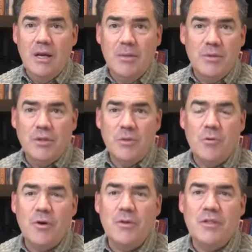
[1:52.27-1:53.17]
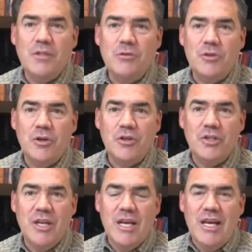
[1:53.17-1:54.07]
mission work, this new
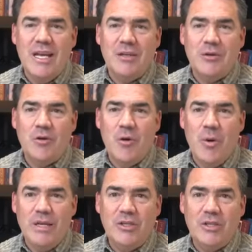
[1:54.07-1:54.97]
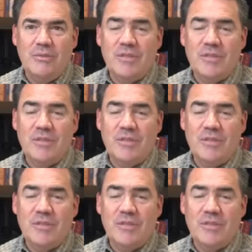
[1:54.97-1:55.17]
church in Croatia.